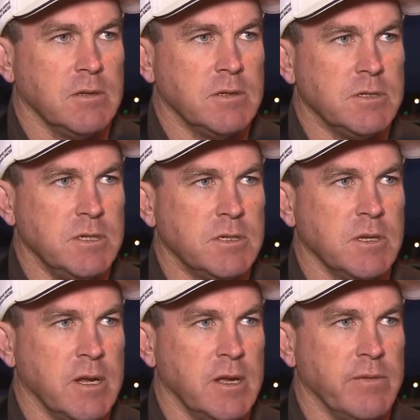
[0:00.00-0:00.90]
she's
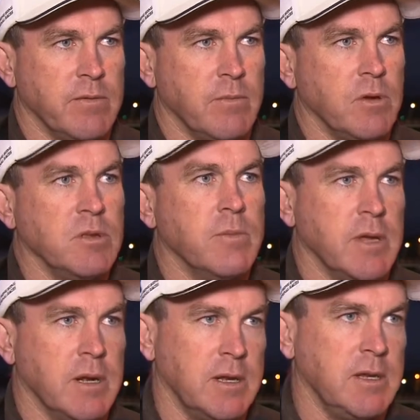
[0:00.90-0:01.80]
going to have a
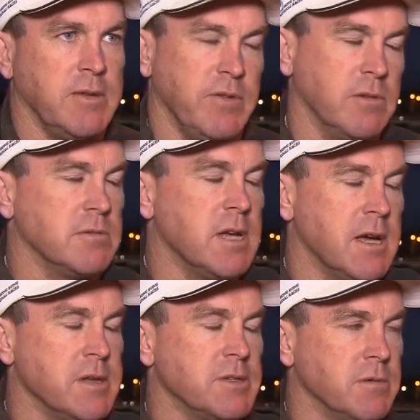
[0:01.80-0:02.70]
monumentally difficult
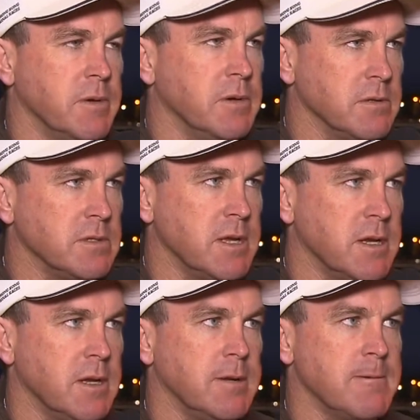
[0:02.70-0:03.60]
task to win on
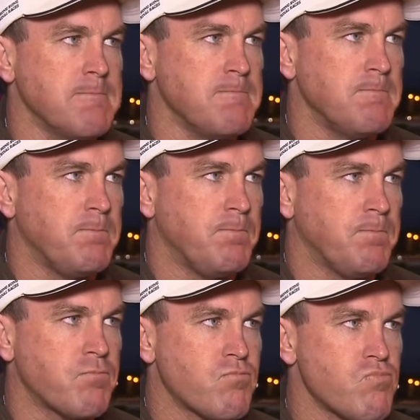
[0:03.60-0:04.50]
Saturday. And your argument as
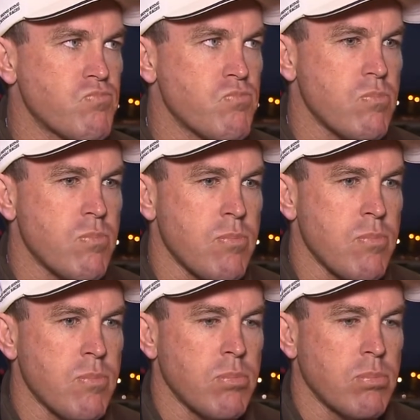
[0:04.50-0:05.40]
a trainer and her
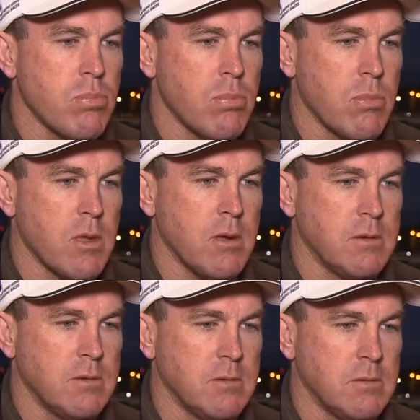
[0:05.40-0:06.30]
best interest at heart is